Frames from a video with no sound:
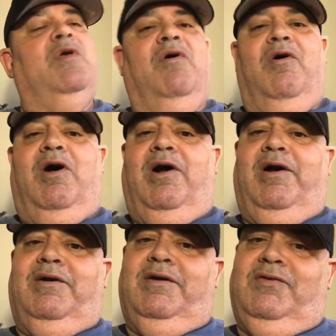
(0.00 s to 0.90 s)
are
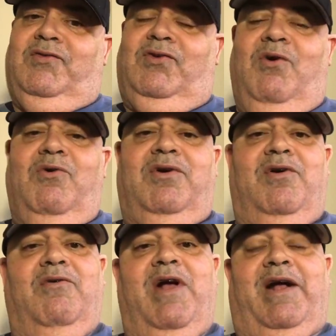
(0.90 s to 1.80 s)
so
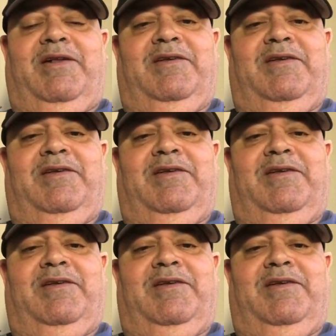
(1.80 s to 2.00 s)
correct.